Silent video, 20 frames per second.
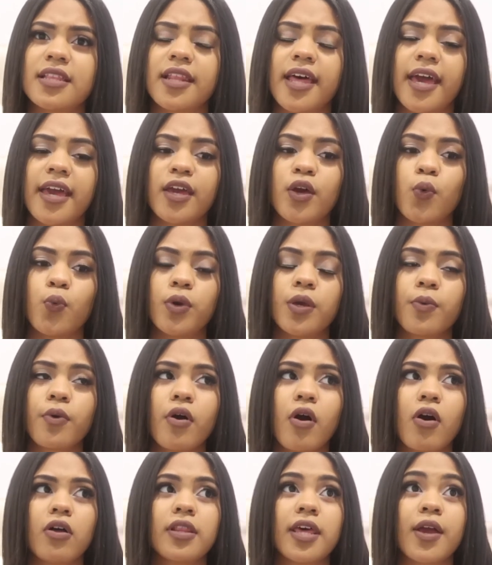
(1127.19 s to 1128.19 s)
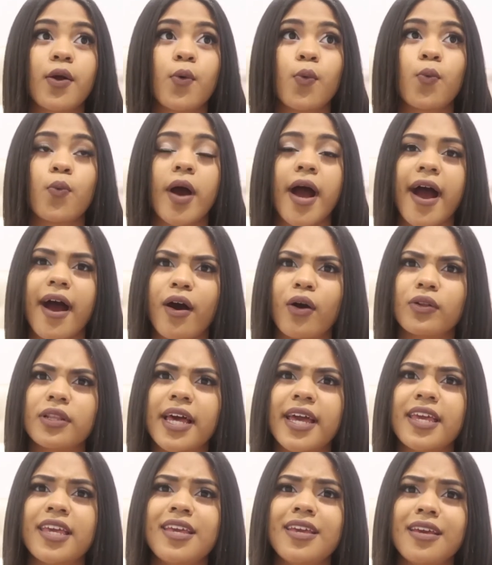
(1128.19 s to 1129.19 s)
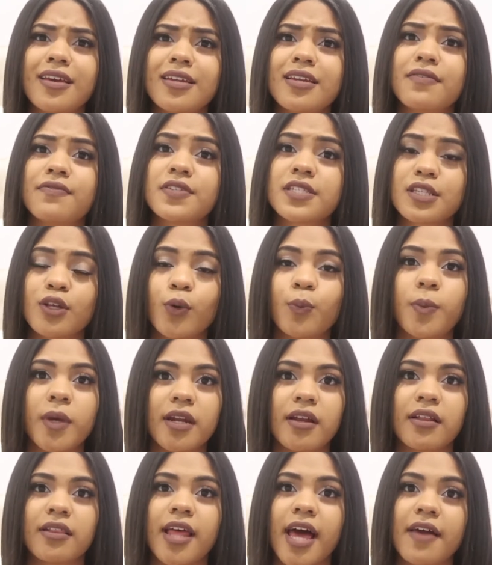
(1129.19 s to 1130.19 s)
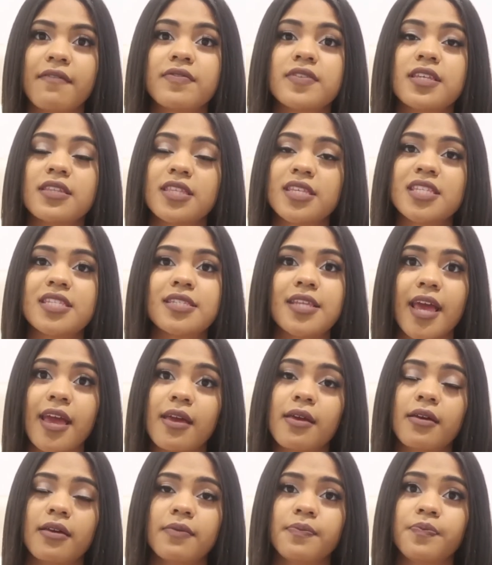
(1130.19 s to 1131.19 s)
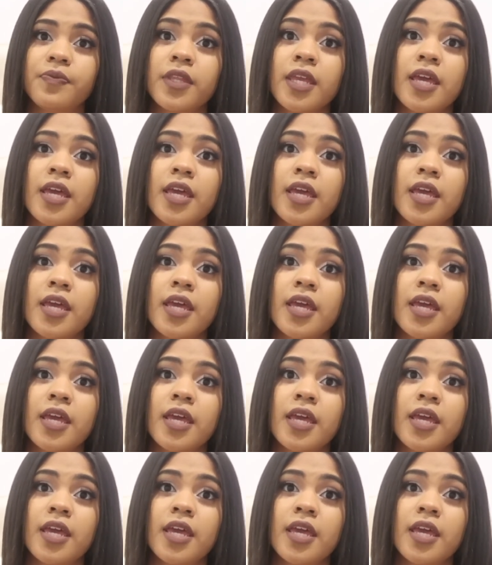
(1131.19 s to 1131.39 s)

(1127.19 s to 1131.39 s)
Like, we were all like, wow, like he could have still been alive to this day.